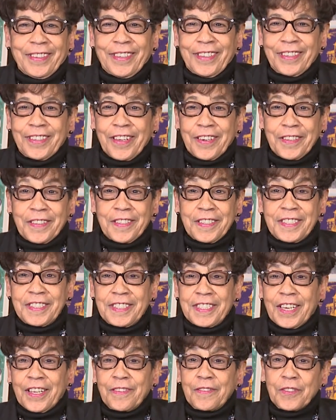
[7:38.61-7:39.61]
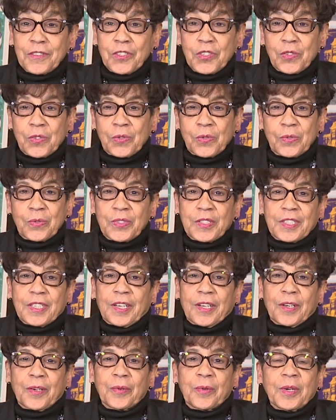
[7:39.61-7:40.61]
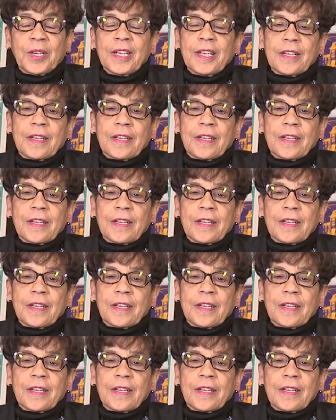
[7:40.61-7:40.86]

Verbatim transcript: a lot of things out of the school, so,